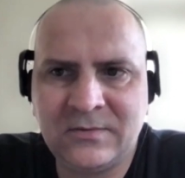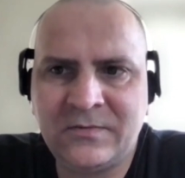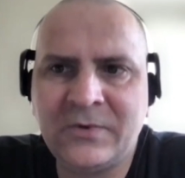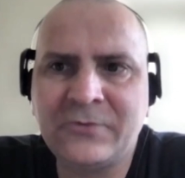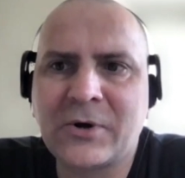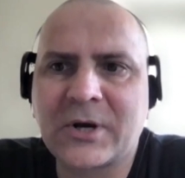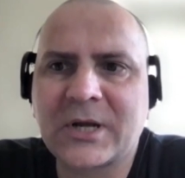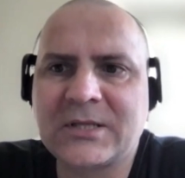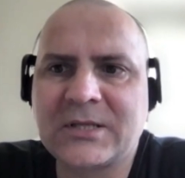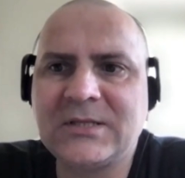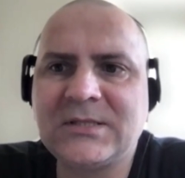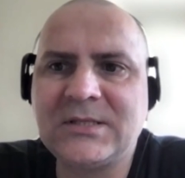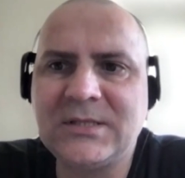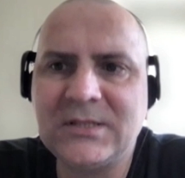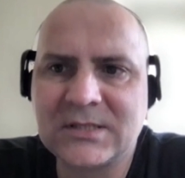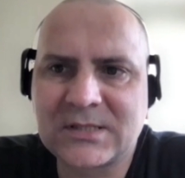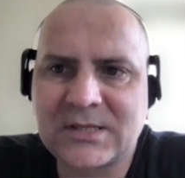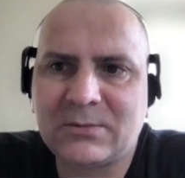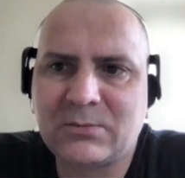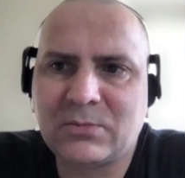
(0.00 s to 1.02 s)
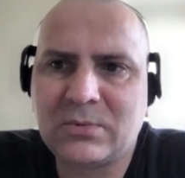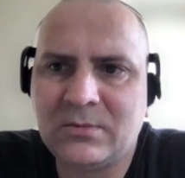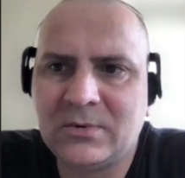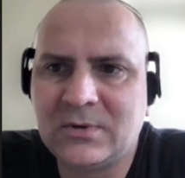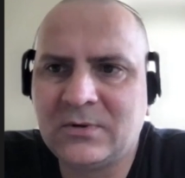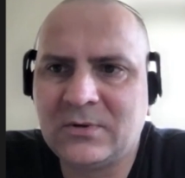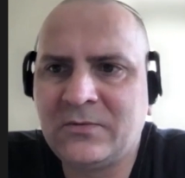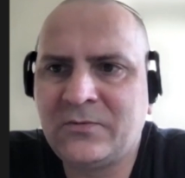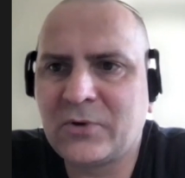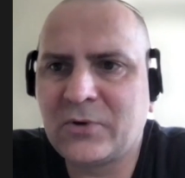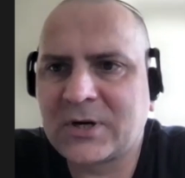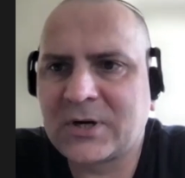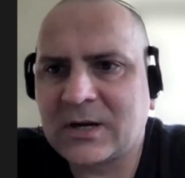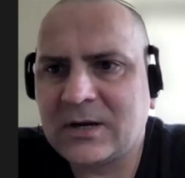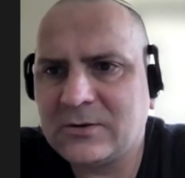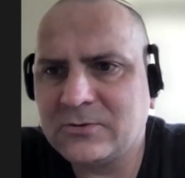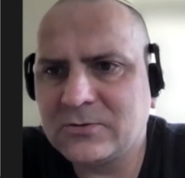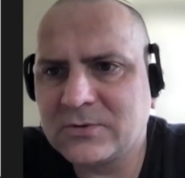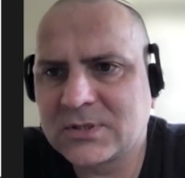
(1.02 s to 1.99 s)
We've already seen some
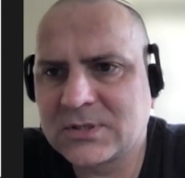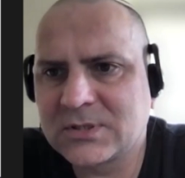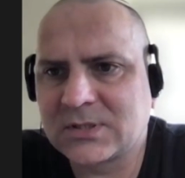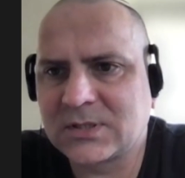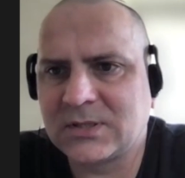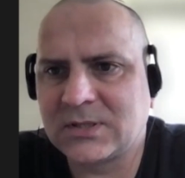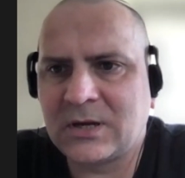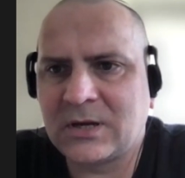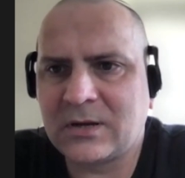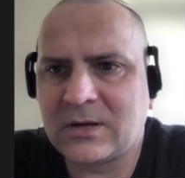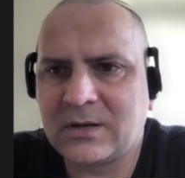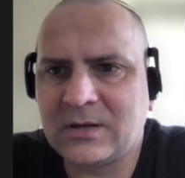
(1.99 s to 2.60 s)
workarounds